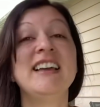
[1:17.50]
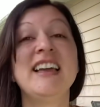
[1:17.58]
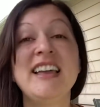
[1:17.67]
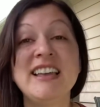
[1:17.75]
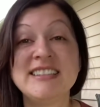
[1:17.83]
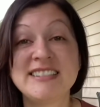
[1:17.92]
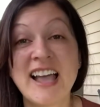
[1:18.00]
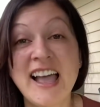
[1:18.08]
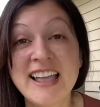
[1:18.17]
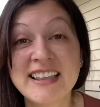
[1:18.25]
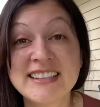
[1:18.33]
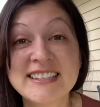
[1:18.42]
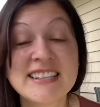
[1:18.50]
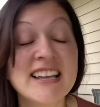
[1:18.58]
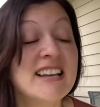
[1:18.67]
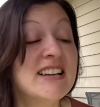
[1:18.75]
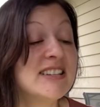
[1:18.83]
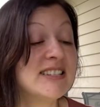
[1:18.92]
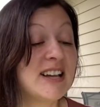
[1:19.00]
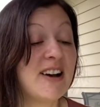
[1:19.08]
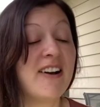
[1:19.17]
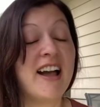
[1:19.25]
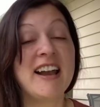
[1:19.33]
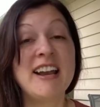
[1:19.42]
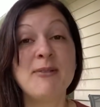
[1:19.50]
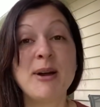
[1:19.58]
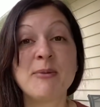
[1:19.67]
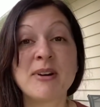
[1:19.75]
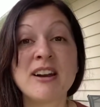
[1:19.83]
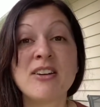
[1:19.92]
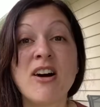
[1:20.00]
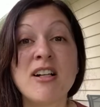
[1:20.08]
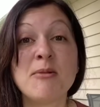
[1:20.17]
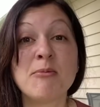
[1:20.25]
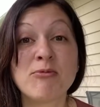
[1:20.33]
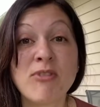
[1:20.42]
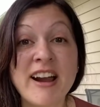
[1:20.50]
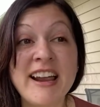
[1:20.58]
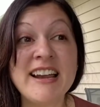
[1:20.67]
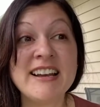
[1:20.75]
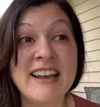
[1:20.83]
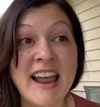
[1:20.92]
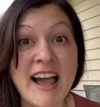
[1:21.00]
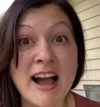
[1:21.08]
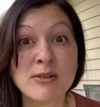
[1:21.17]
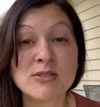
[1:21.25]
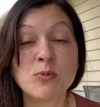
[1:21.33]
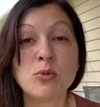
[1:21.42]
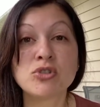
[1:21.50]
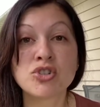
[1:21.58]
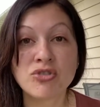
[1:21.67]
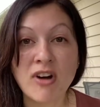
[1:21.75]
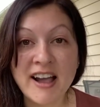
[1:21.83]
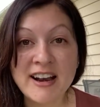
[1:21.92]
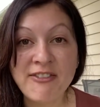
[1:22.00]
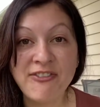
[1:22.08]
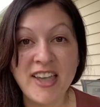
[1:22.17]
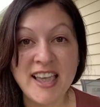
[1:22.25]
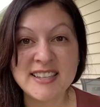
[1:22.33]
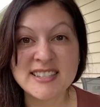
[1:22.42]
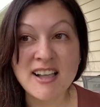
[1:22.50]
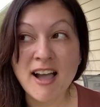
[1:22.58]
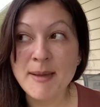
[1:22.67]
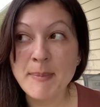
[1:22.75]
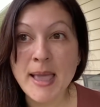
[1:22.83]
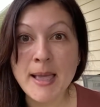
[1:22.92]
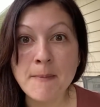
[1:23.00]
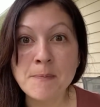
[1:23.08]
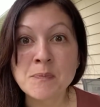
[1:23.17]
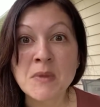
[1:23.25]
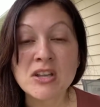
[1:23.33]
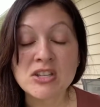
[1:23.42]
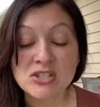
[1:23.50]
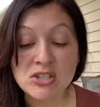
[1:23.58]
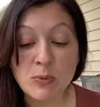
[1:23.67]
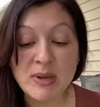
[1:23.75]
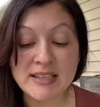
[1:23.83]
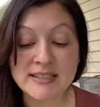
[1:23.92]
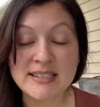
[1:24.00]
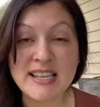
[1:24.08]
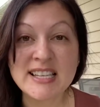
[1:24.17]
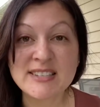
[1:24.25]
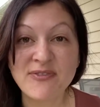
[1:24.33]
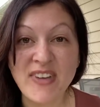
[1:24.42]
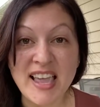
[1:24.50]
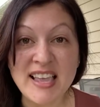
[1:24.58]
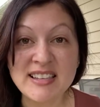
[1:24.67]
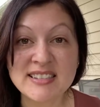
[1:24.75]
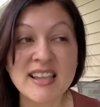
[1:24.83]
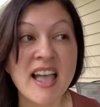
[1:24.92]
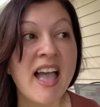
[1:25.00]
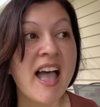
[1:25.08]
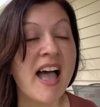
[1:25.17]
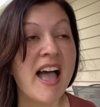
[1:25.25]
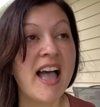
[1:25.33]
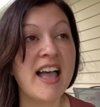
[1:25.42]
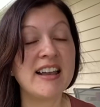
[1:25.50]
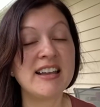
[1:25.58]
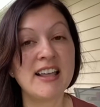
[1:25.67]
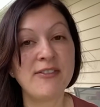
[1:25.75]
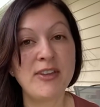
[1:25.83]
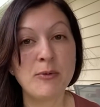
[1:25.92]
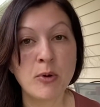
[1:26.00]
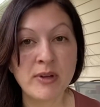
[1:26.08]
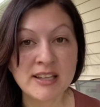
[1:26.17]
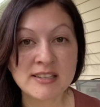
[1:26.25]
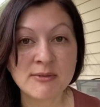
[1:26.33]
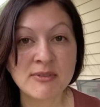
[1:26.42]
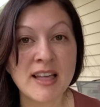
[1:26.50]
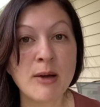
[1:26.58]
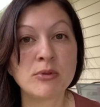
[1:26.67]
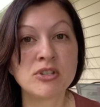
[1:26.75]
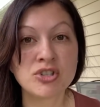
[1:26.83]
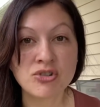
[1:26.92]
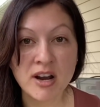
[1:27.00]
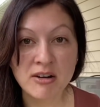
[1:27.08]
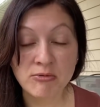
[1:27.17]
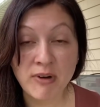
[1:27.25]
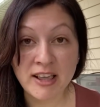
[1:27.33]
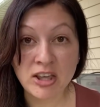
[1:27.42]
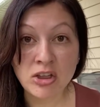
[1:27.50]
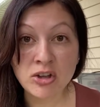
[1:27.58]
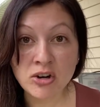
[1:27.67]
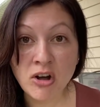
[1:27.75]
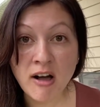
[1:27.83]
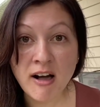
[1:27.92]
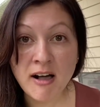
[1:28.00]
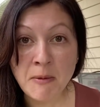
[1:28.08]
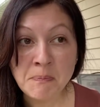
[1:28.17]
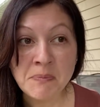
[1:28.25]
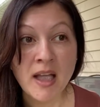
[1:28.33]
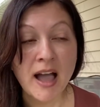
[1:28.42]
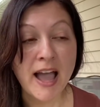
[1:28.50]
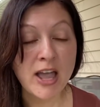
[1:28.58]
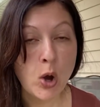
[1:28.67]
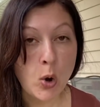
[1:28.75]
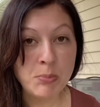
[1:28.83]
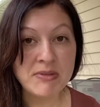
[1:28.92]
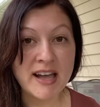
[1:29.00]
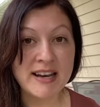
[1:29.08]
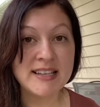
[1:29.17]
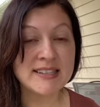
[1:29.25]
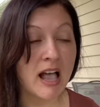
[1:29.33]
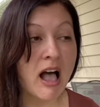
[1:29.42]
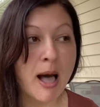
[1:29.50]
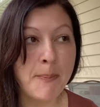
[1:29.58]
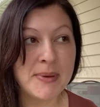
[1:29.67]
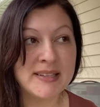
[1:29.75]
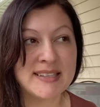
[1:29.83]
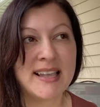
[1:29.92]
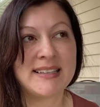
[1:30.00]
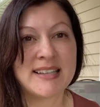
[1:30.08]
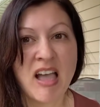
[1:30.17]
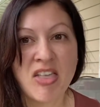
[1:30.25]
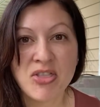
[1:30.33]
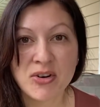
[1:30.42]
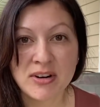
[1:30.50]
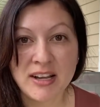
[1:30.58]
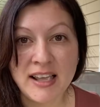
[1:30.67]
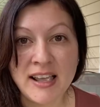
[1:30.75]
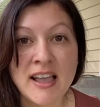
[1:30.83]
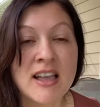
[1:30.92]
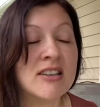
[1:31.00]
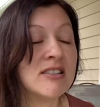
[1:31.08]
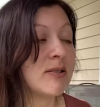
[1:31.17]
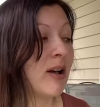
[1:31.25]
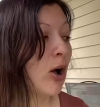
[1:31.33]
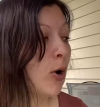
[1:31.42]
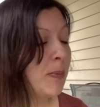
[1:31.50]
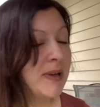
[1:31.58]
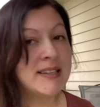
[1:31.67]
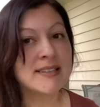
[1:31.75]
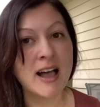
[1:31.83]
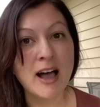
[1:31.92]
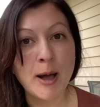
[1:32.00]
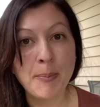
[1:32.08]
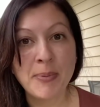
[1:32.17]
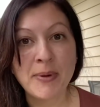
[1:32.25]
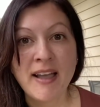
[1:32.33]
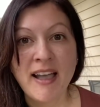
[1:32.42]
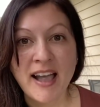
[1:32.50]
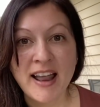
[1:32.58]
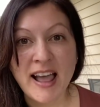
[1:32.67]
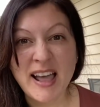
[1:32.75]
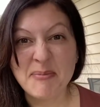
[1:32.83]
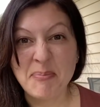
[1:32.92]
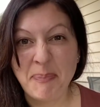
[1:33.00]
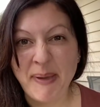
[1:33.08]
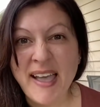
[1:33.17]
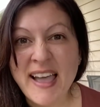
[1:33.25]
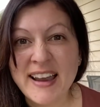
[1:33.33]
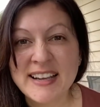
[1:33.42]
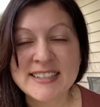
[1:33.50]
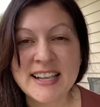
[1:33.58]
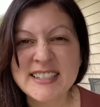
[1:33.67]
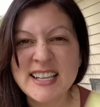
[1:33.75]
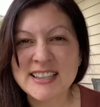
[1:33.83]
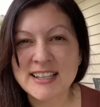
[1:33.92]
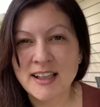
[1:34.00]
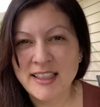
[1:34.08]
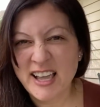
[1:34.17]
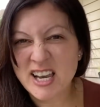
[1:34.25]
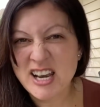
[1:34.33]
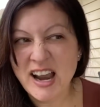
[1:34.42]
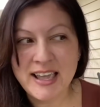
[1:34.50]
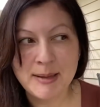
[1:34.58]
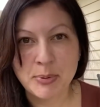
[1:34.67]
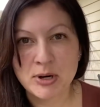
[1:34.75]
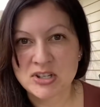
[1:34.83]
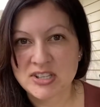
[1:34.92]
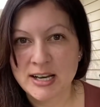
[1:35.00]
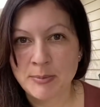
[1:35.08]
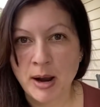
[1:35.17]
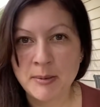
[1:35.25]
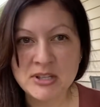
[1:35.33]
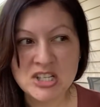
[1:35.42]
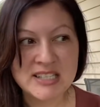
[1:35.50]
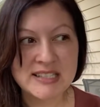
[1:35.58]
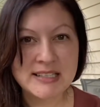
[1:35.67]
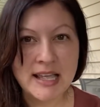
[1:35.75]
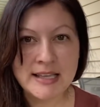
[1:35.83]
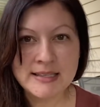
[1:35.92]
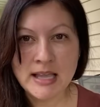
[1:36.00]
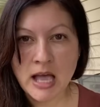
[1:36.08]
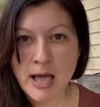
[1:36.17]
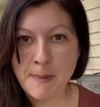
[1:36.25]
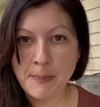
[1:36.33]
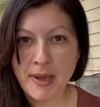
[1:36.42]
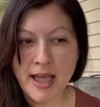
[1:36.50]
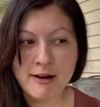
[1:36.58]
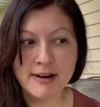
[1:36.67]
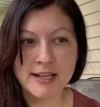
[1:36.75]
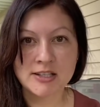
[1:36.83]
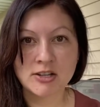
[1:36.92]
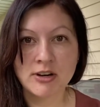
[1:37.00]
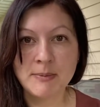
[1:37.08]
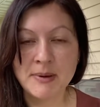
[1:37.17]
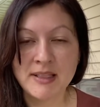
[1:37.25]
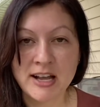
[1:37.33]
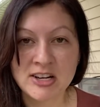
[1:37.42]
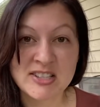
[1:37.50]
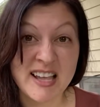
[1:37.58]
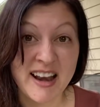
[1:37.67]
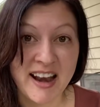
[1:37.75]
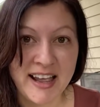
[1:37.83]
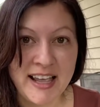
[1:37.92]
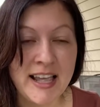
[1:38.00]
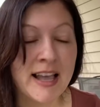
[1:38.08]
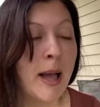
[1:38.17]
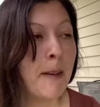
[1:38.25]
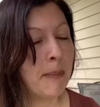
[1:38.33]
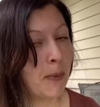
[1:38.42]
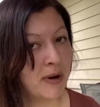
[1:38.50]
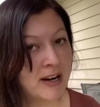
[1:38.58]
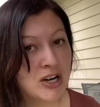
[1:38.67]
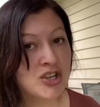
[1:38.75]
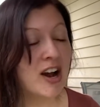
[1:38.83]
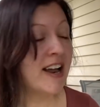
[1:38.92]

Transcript: he sends. So anyway, we're gonna call him right now. So we'll try to FaceTime him so we can see his face. And if he won't answer for that, we'll just try a regular call. I hope that he's up. It's like 10:30. So I hope he's up and out of bed. He sounds like a night person. He probably just stays up and writes creepy letters at night. But we're gonna try